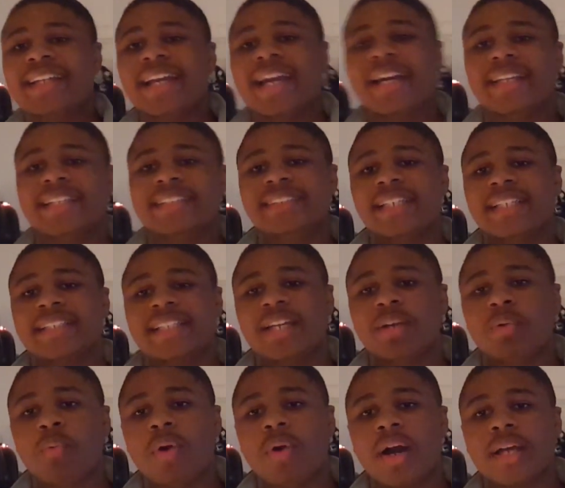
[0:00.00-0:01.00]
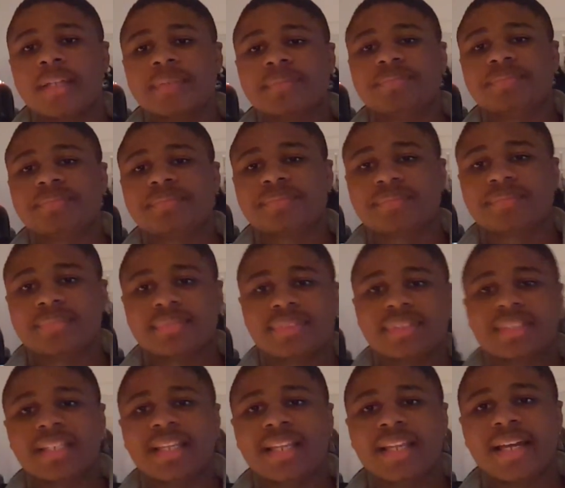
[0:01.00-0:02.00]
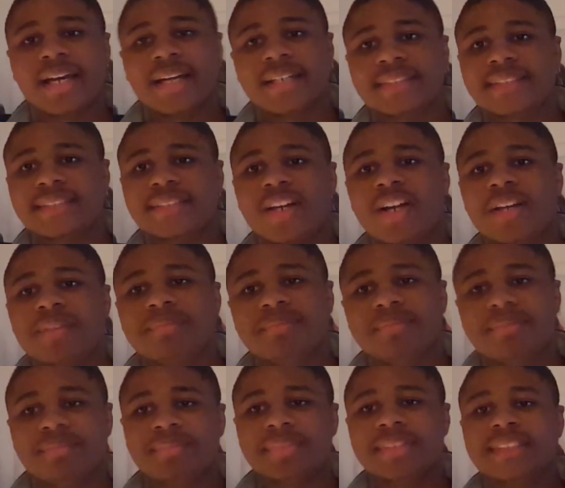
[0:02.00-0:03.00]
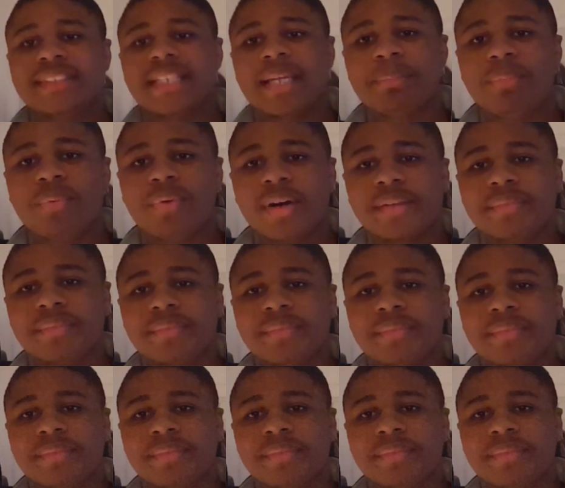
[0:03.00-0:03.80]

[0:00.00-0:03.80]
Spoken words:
and kindness that they want. I'll start with step 1.